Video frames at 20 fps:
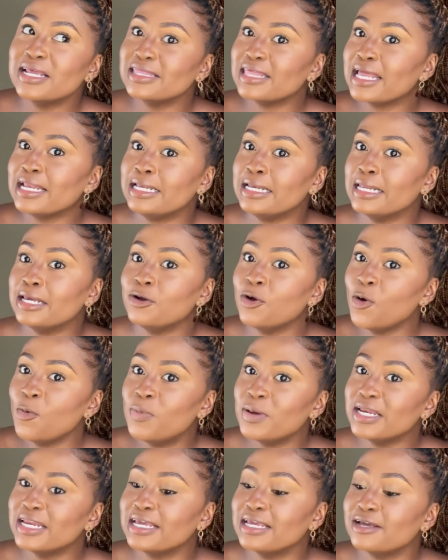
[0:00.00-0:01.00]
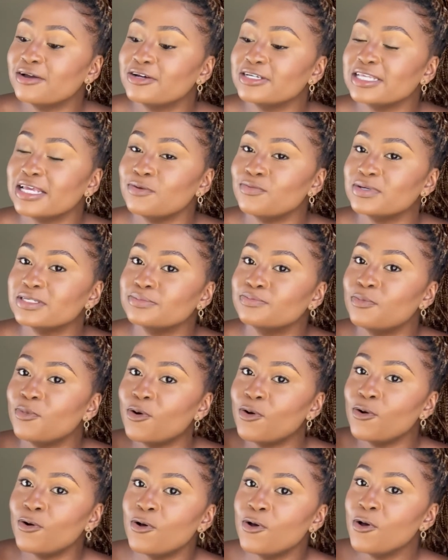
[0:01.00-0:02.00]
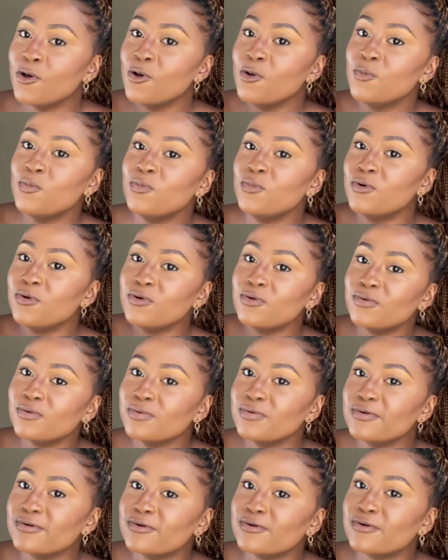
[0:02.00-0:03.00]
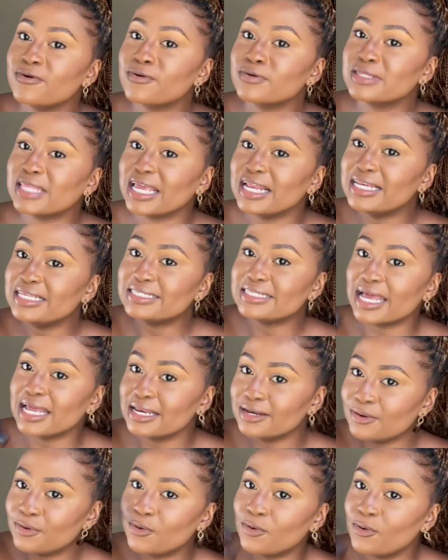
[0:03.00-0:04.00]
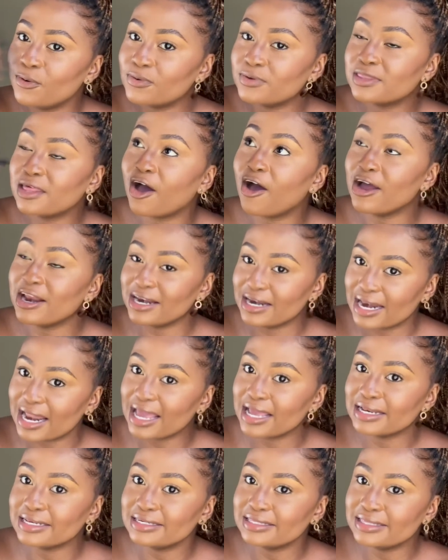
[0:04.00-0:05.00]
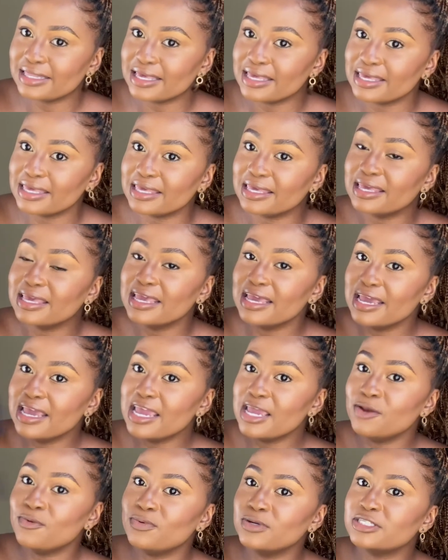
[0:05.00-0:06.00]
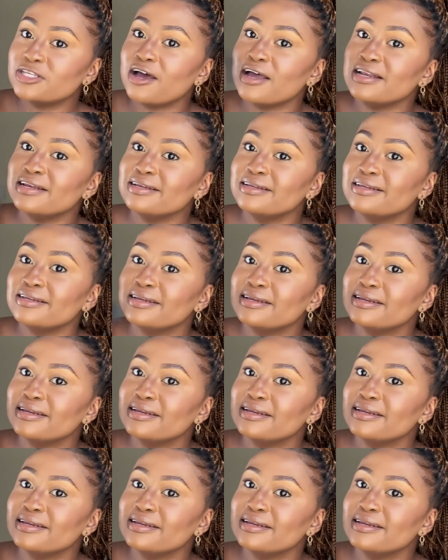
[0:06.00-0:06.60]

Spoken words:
that link, because it was more DAILYSUN, the online thingy. It was on